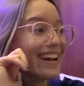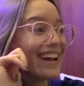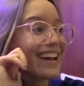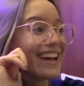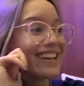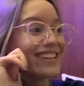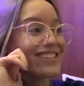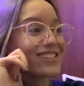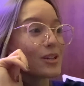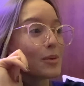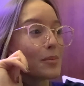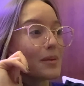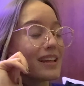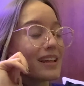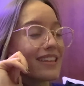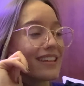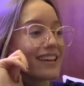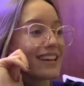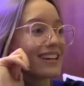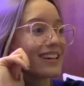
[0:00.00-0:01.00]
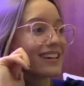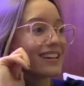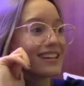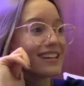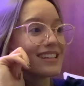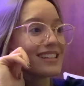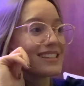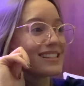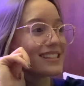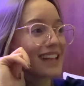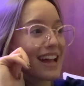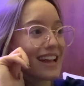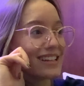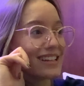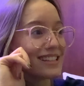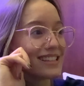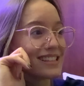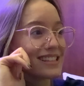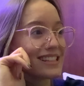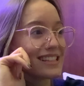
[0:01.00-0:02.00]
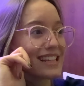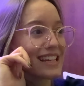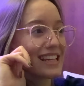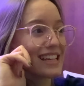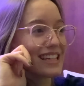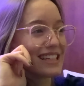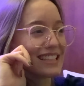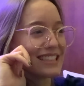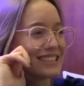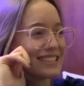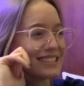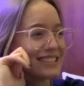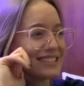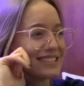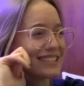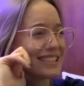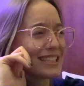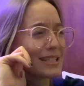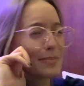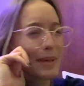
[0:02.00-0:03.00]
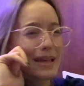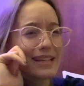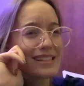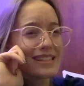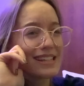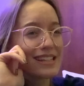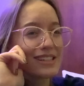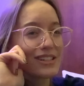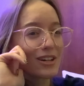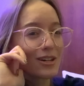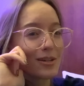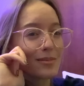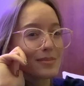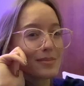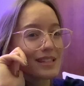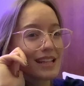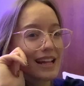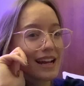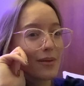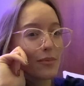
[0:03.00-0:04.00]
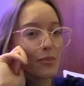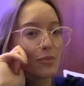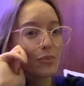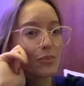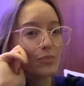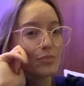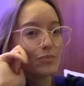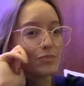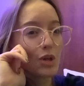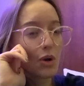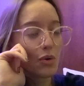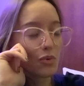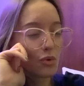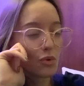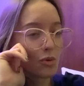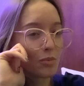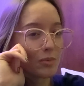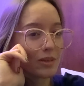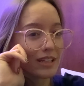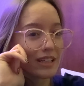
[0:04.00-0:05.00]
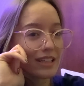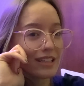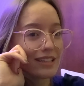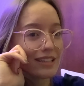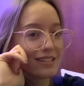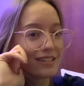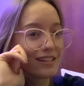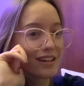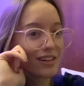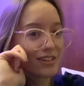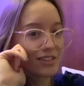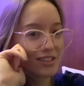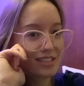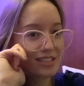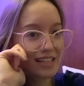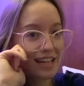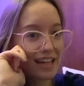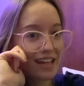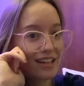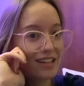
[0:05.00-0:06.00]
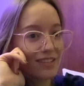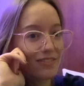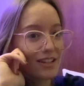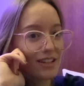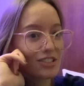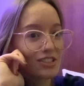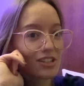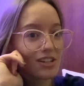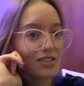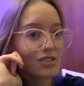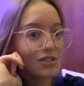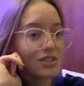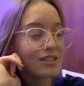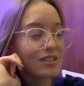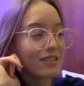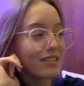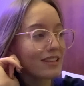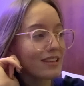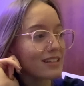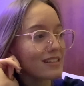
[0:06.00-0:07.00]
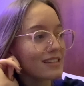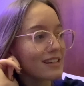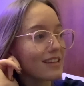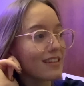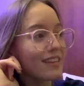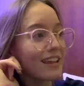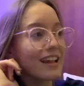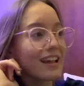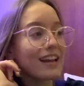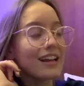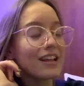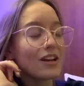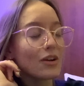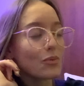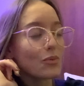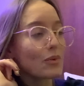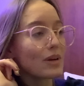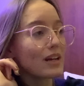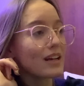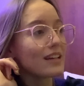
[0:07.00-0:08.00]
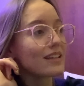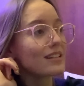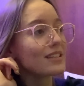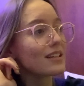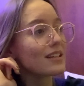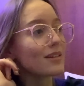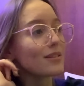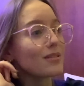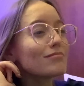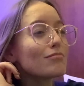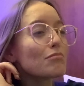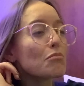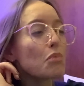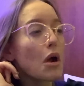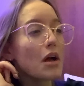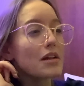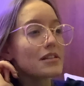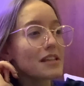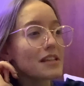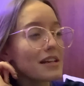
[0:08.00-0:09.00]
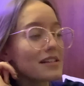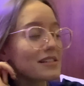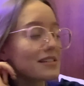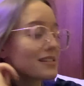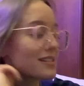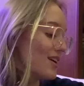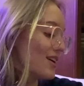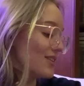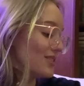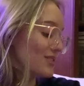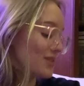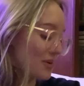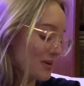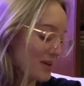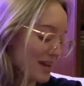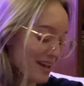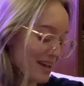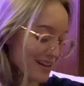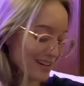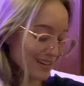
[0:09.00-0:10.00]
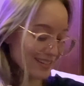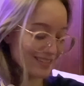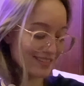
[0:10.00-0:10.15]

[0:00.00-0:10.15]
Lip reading: and so many like science-y, spacey terms that I don't normally understand if I just listen. Like, I need to read it to process. So yeah,